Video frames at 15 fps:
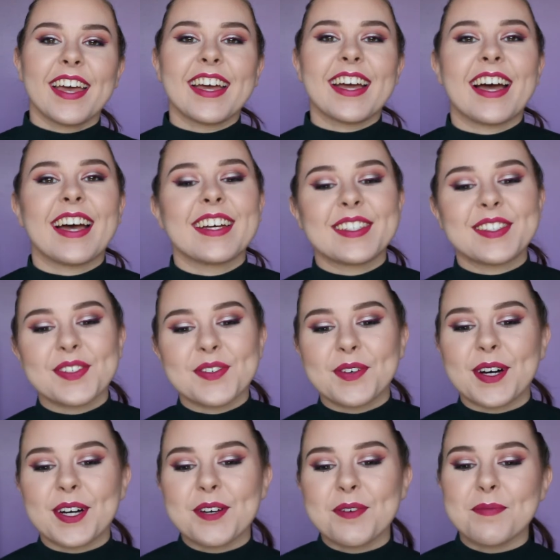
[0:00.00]
Hey guys,
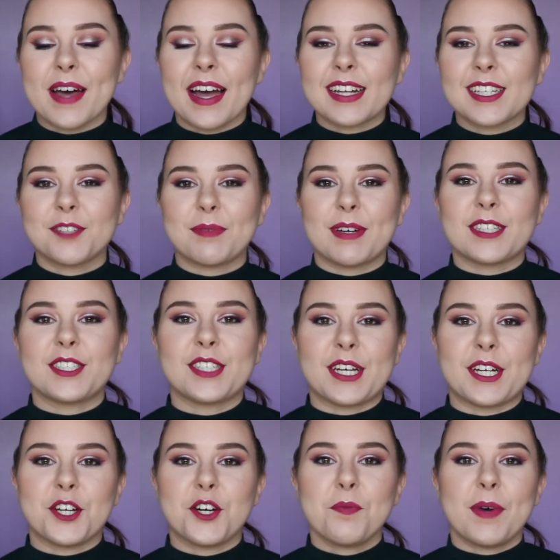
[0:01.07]
welcome back to my
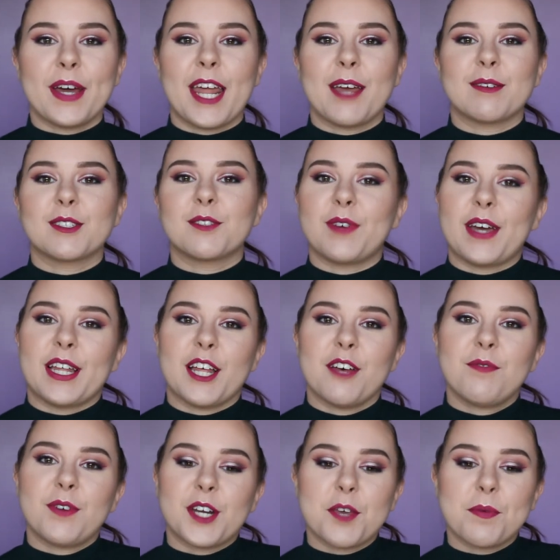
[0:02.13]
channel. My name is
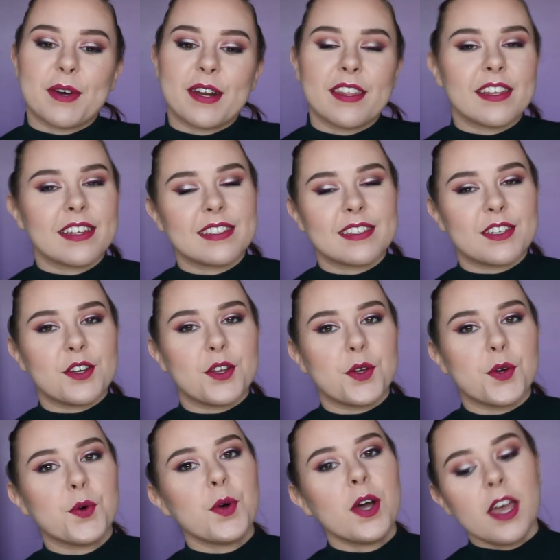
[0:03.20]
Vela for anybody that is
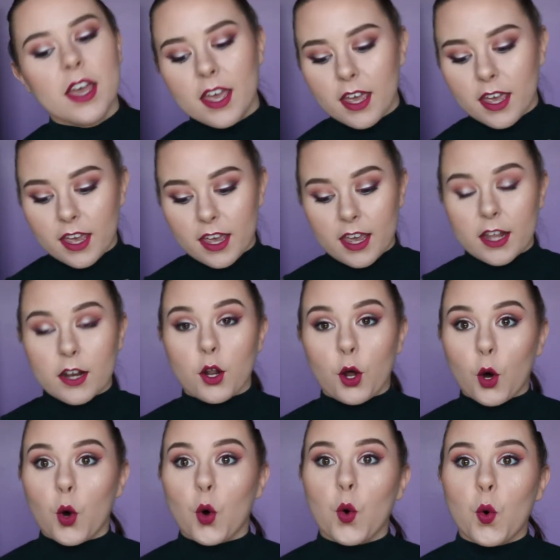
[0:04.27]
new, and
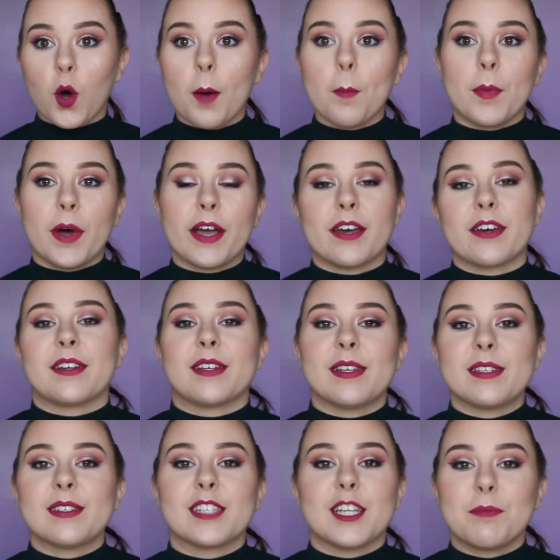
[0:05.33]
oh my
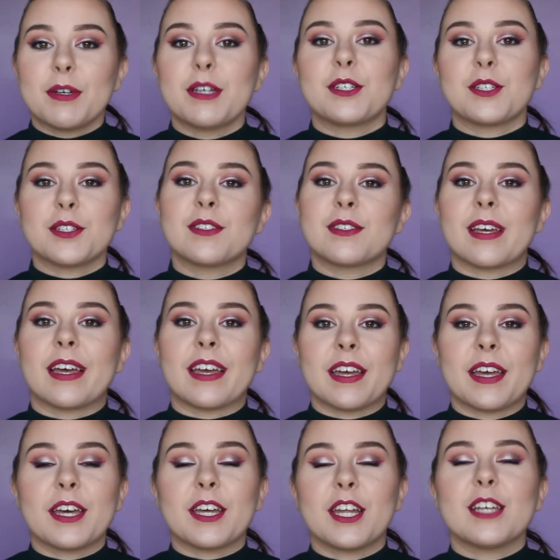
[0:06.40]
goodness, let me just
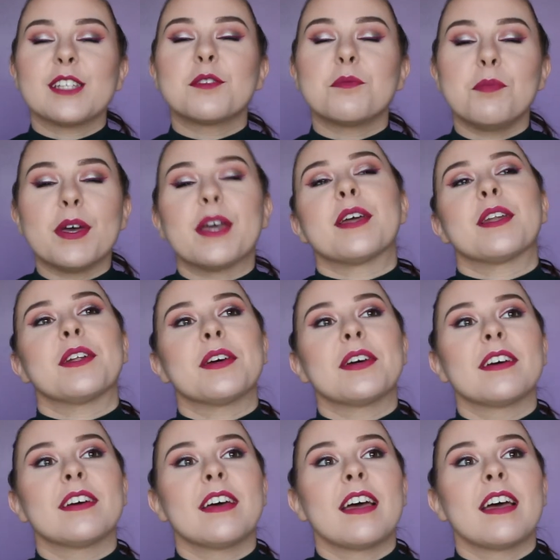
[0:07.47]
say, it has been,